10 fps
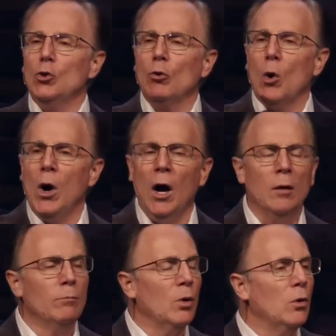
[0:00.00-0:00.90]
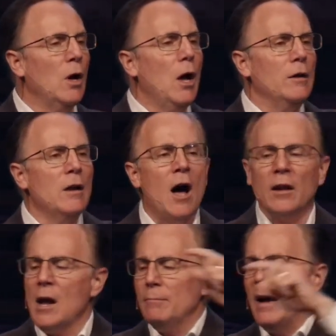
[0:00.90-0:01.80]
You grow humble
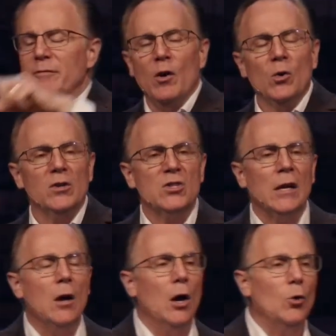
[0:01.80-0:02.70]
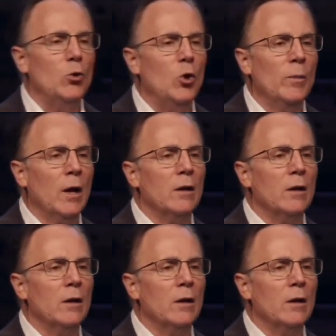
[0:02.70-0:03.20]
not by focusing on